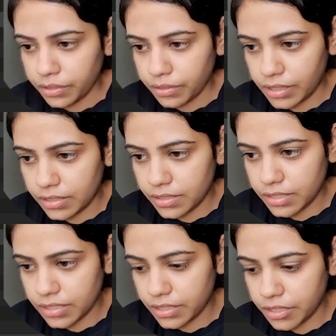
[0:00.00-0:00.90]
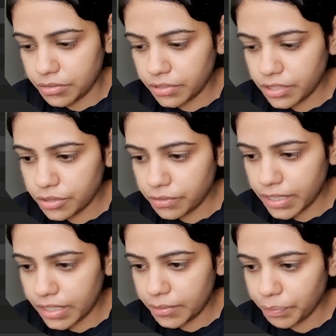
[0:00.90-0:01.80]
So I'll just execute this
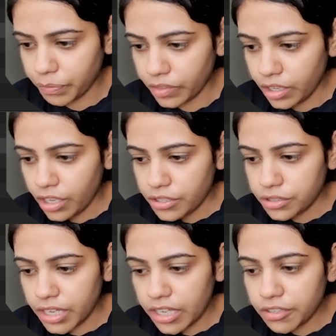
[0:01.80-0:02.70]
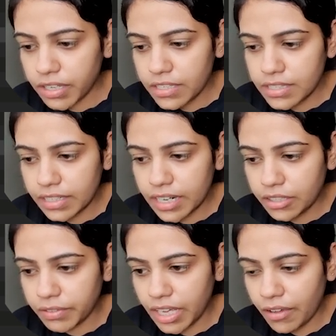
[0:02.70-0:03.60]
query. So here you can see
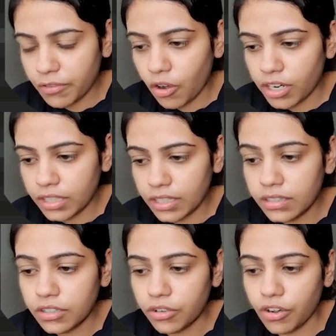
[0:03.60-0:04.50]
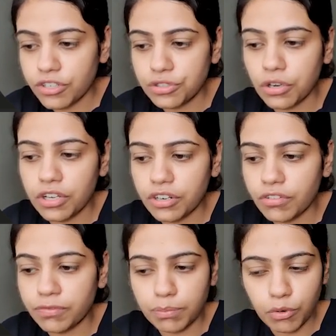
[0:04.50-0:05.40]
that we have got a cross join
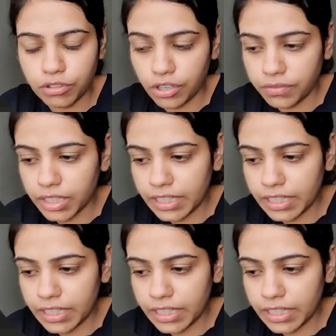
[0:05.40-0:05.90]
of both of the